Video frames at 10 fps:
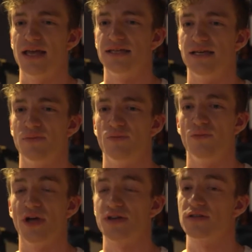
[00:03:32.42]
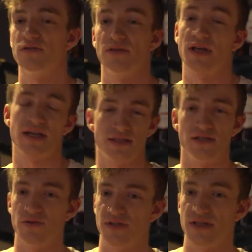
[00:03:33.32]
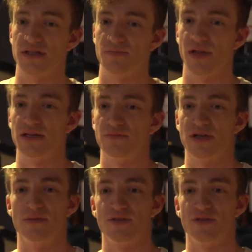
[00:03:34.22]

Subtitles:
And we also, like I said, use in this blend in